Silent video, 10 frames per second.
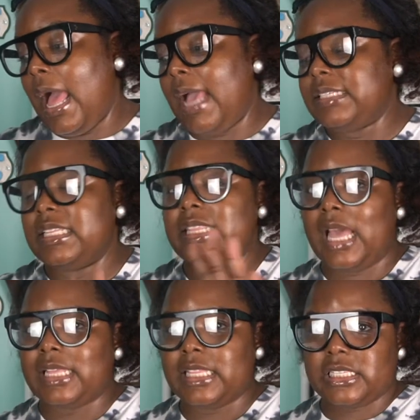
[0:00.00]
I actually
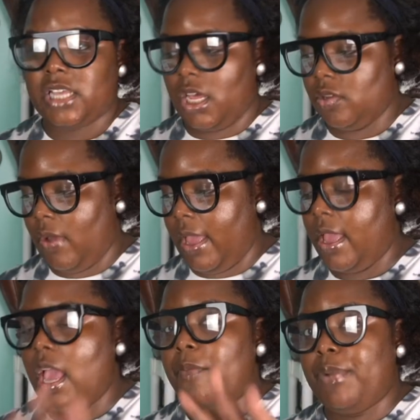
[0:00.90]
like this
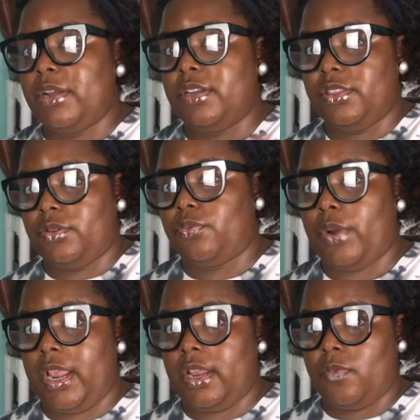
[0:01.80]
colorway better than the
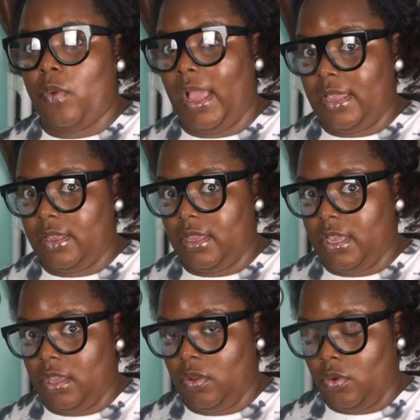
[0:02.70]
red and
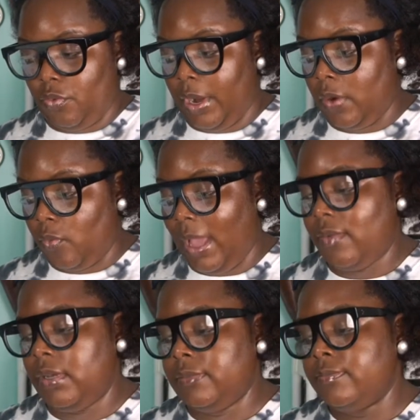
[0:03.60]

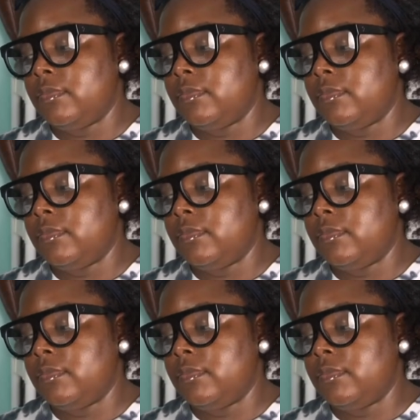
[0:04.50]
white one.